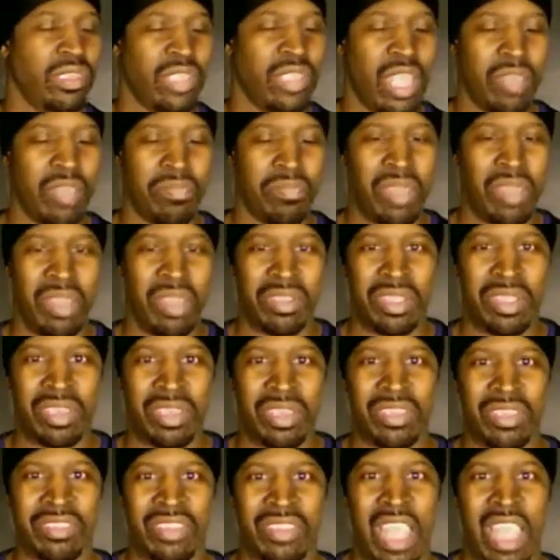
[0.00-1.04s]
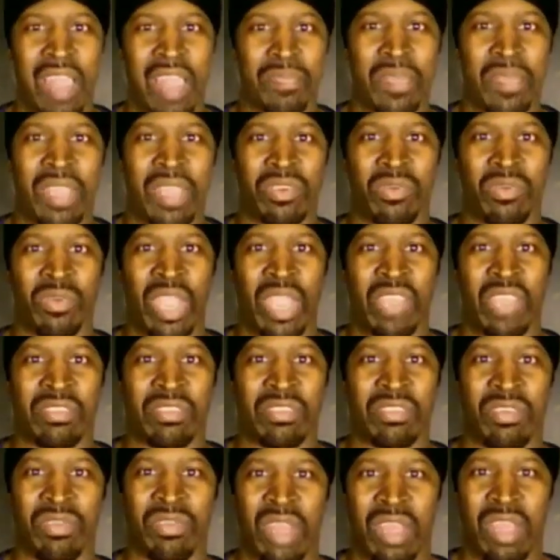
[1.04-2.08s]
Talking about could he stop at the
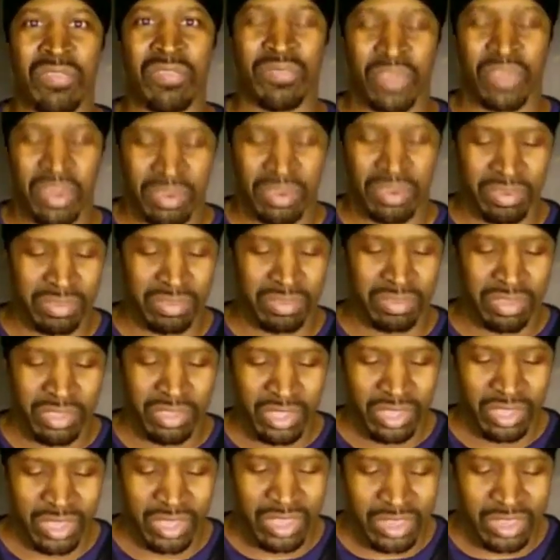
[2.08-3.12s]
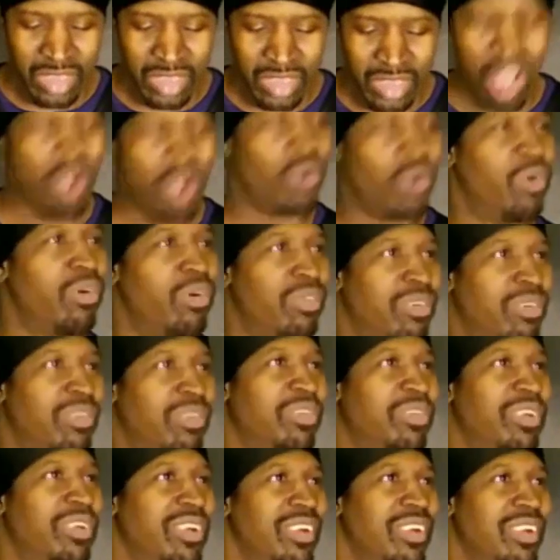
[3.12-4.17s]
restaurant first?
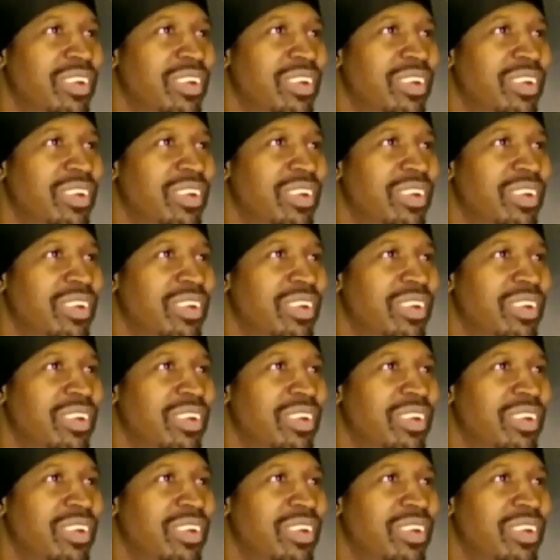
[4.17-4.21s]
No.